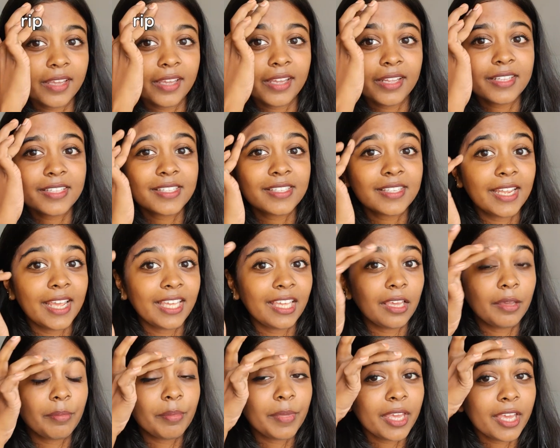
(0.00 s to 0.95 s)
It's
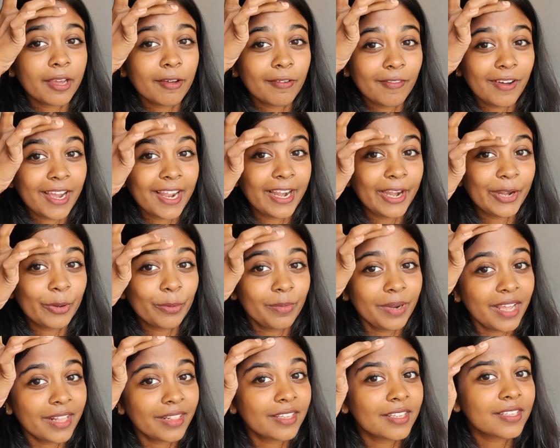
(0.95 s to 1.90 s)
taking me a while to
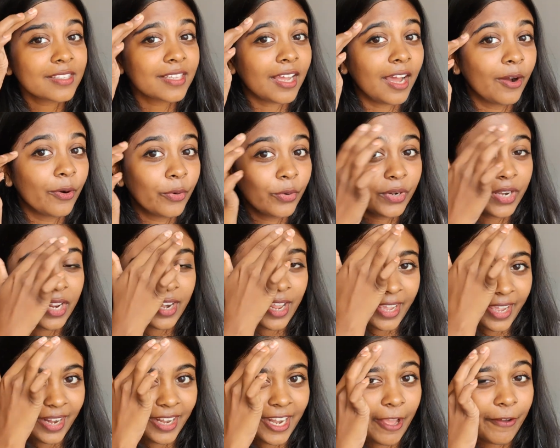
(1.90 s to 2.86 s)
blend this out and
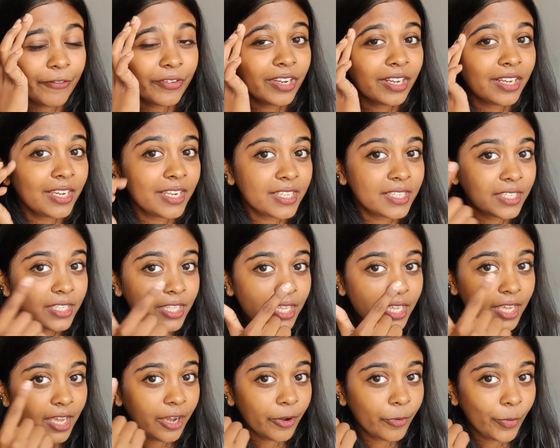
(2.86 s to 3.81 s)
I can definitely
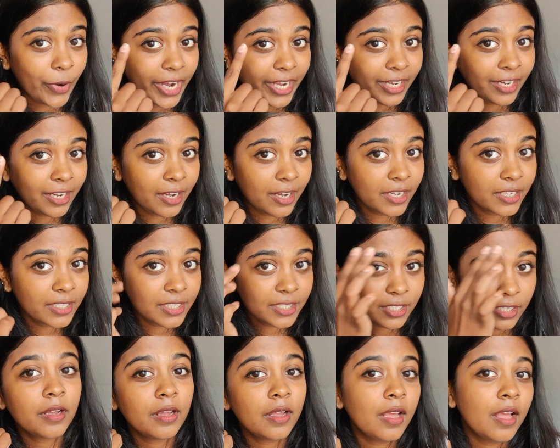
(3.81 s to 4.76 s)
see a white cast.